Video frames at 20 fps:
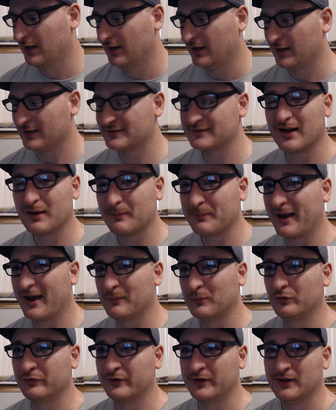It's not a bad
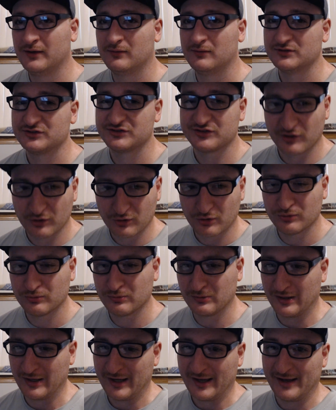movie. Still
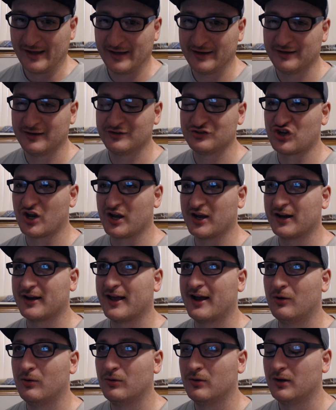go ahead and check it
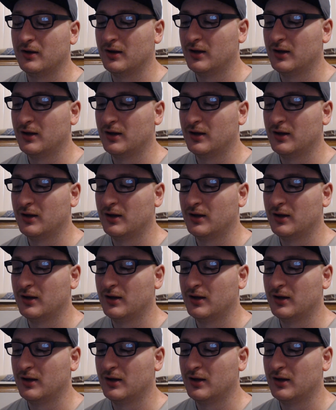out.